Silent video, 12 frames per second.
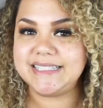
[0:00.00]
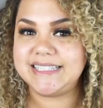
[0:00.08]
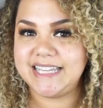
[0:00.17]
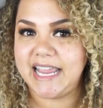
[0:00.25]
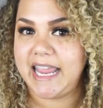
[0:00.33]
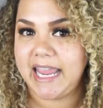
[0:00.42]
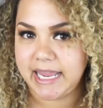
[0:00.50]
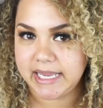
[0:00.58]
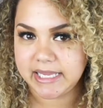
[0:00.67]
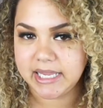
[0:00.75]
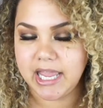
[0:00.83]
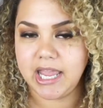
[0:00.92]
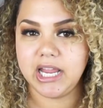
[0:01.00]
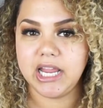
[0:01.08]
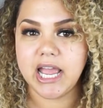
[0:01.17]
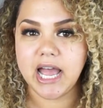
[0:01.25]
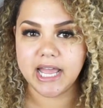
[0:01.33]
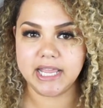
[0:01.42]
day. And
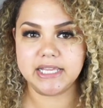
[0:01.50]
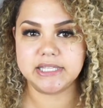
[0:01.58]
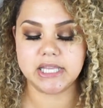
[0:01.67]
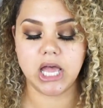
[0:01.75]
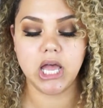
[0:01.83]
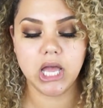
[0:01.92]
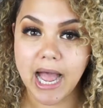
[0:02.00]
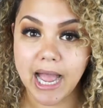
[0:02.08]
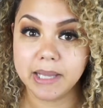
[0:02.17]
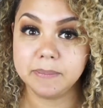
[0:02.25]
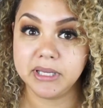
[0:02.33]
guys, I